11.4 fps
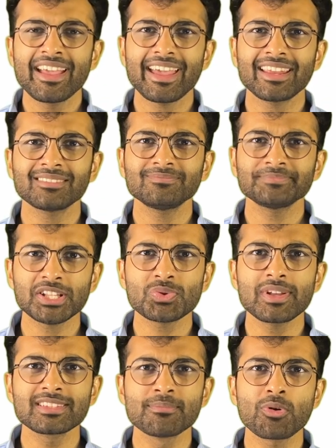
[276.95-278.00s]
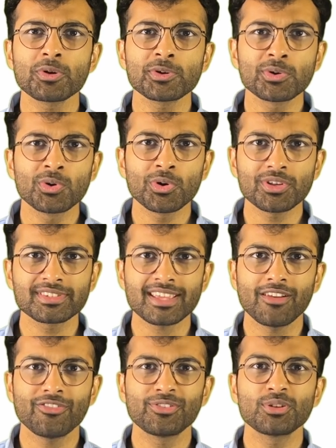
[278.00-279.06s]
And that's why it's important to know
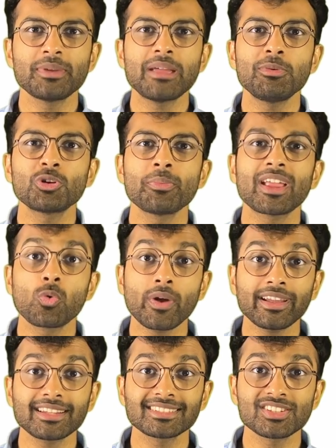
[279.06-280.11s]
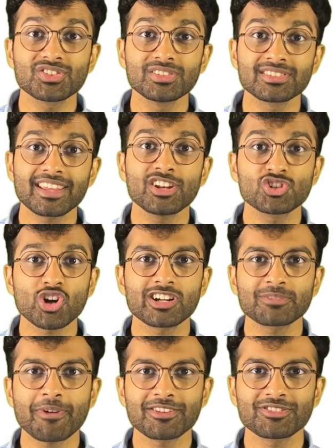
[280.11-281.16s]
yourself to be able to make quick decisions in
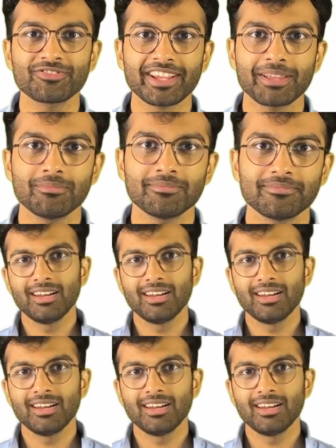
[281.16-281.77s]
short spans of time.